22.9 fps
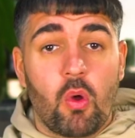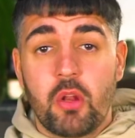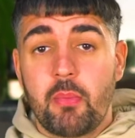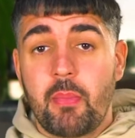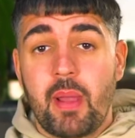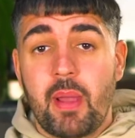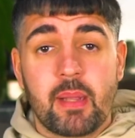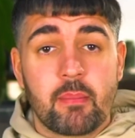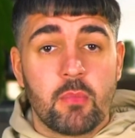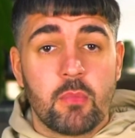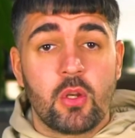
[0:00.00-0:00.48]
to
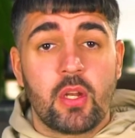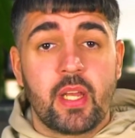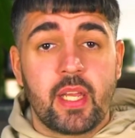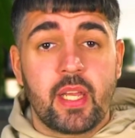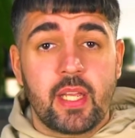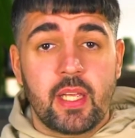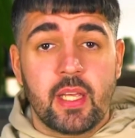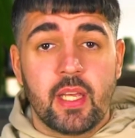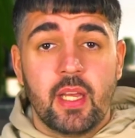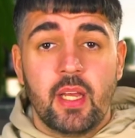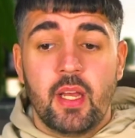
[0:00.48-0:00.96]
make
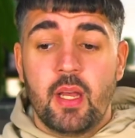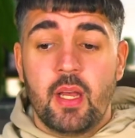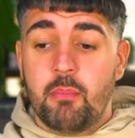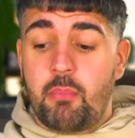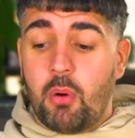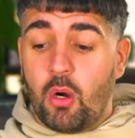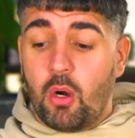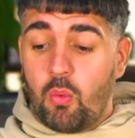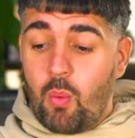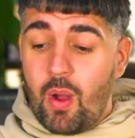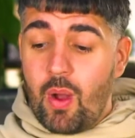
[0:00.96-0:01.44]
money.
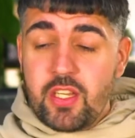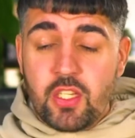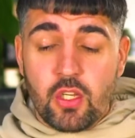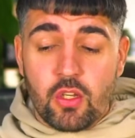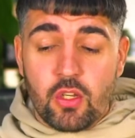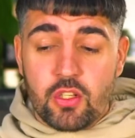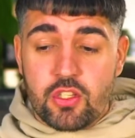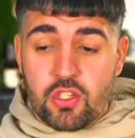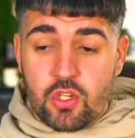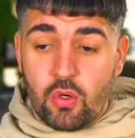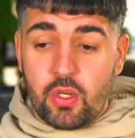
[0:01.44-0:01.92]
But when
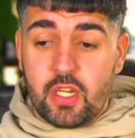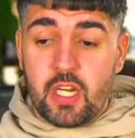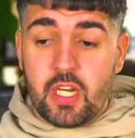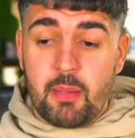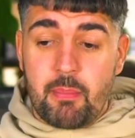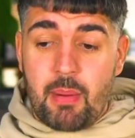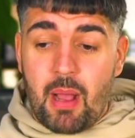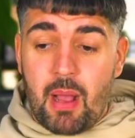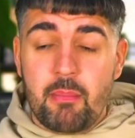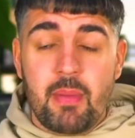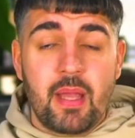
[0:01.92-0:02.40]
you're talking
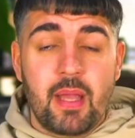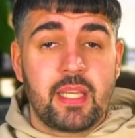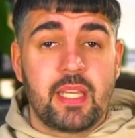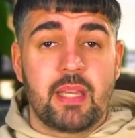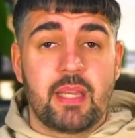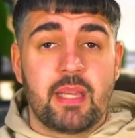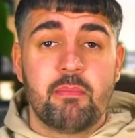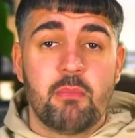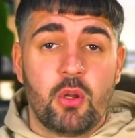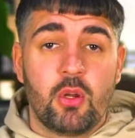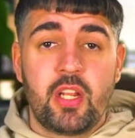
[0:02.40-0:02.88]
about
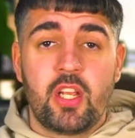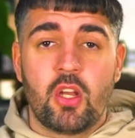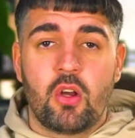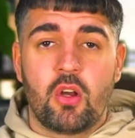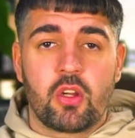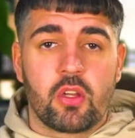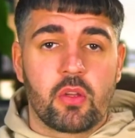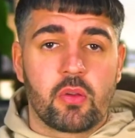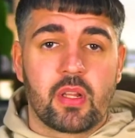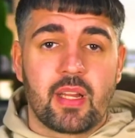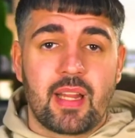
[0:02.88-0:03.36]
making money on
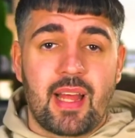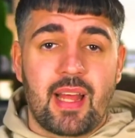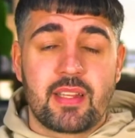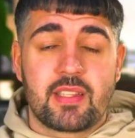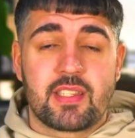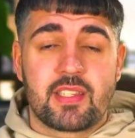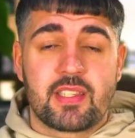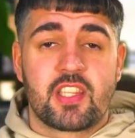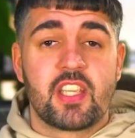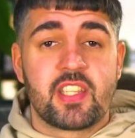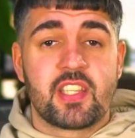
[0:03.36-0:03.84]
Google
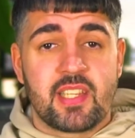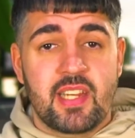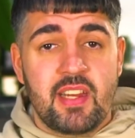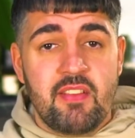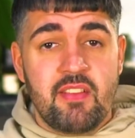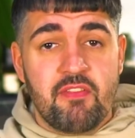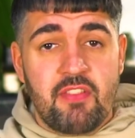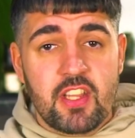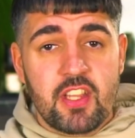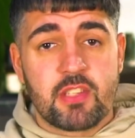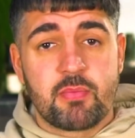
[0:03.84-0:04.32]
Ads, there's an
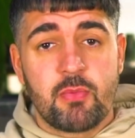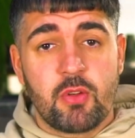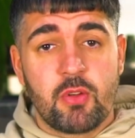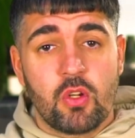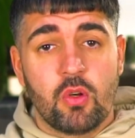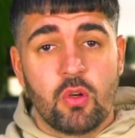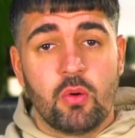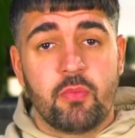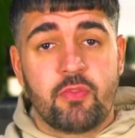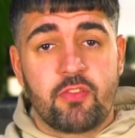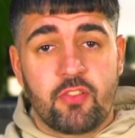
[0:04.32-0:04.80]
investment
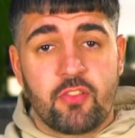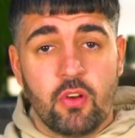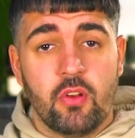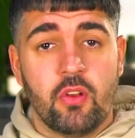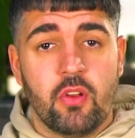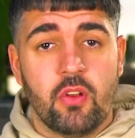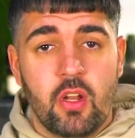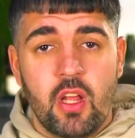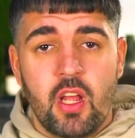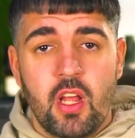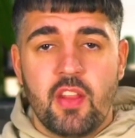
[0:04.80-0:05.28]
up
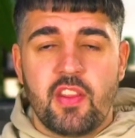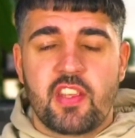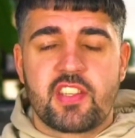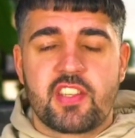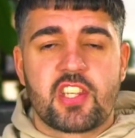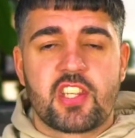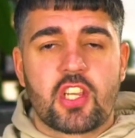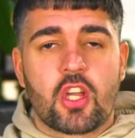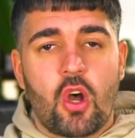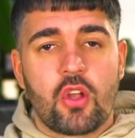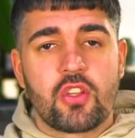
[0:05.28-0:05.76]
front. There's
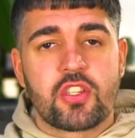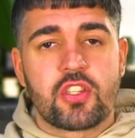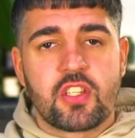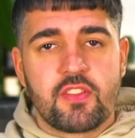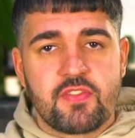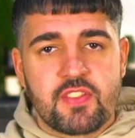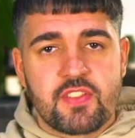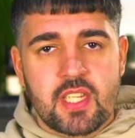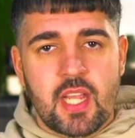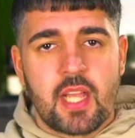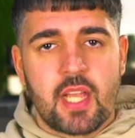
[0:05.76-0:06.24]
a cost
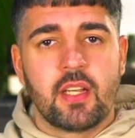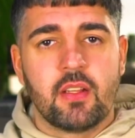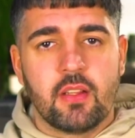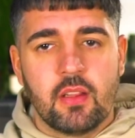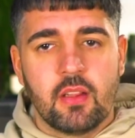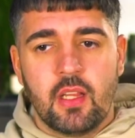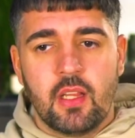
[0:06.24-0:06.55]
of sale.